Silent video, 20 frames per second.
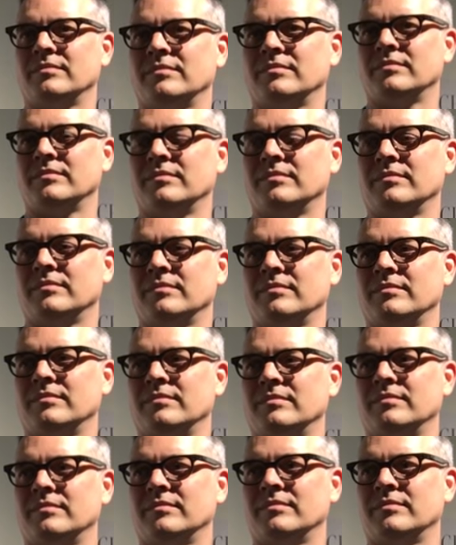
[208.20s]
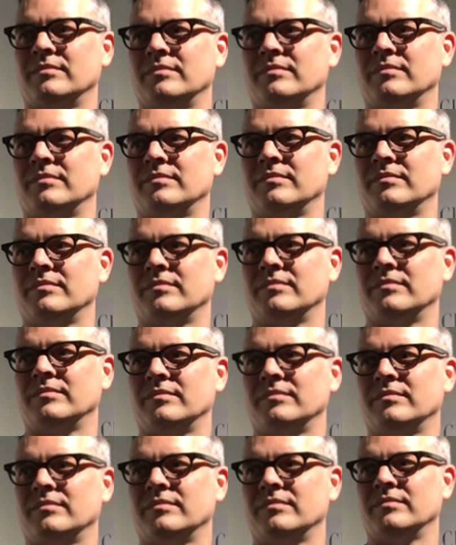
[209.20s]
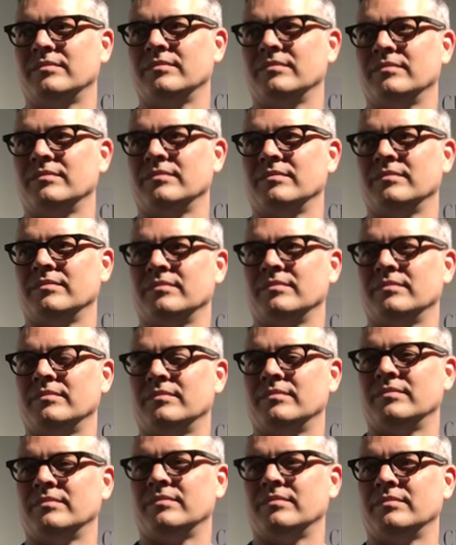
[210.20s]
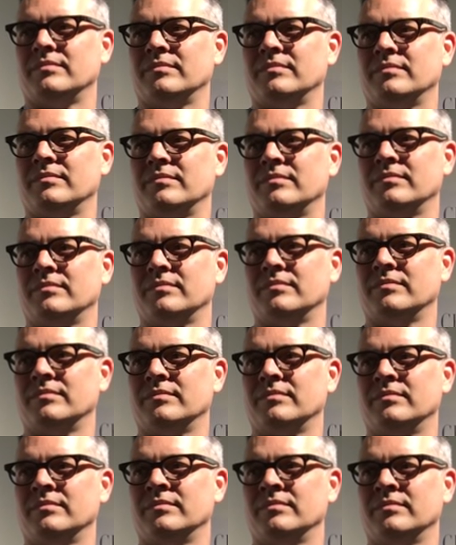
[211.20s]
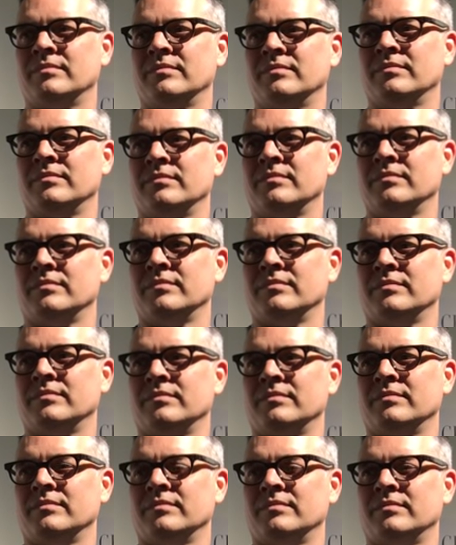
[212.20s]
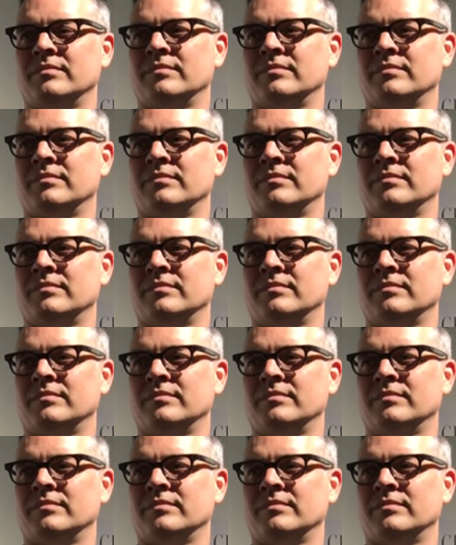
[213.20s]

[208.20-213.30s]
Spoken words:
[no speech]